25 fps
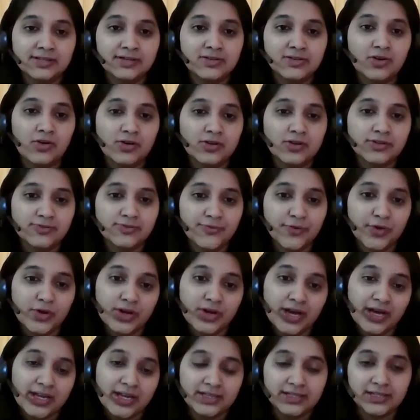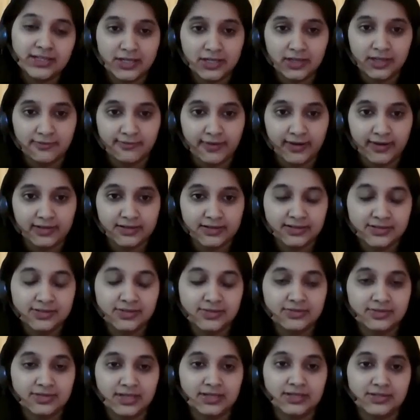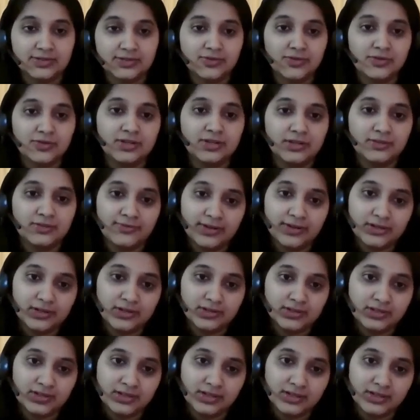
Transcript: is the cause for another defect. So that is called defect